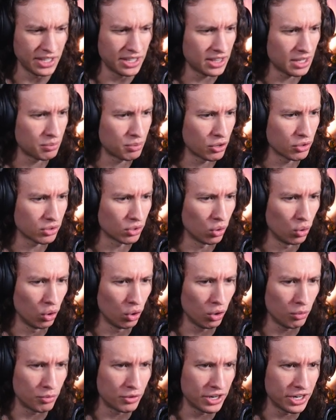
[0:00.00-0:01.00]
They broke the
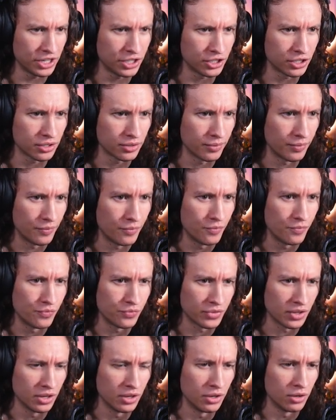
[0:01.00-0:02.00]
whole bridge?
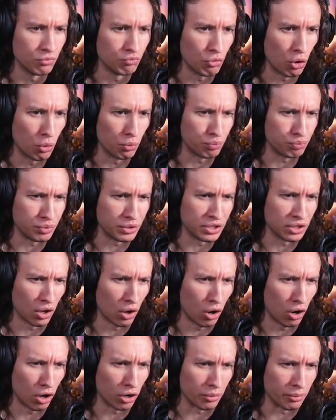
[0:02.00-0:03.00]
Won't be
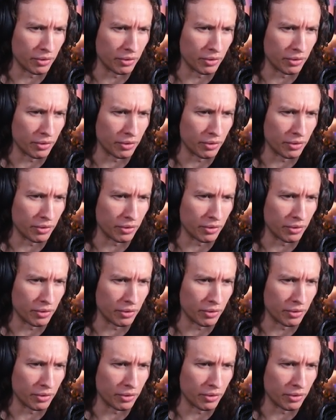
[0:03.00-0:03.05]
long